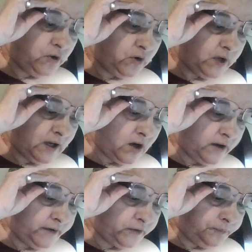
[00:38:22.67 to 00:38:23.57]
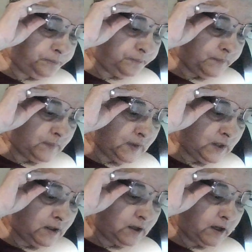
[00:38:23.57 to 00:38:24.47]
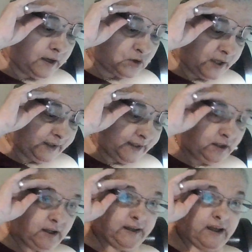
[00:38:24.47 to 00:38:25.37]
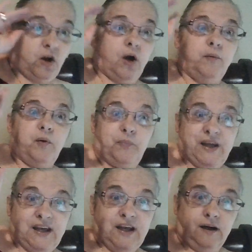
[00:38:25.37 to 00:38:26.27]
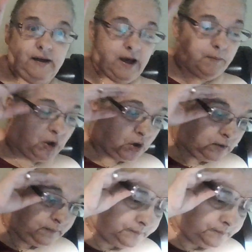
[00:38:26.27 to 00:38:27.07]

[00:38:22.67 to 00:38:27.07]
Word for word: You can iron. I dry clean again on to P chemical.